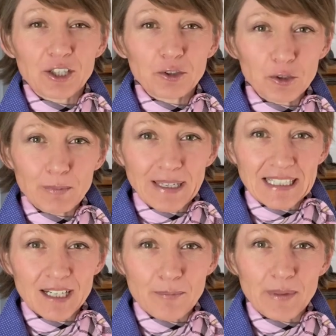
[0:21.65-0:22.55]
a new
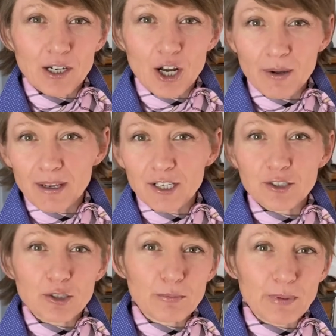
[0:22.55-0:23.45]
medium that I'm
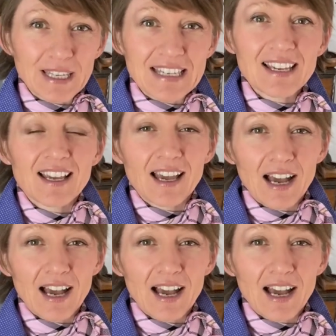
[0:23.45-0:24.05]
going to be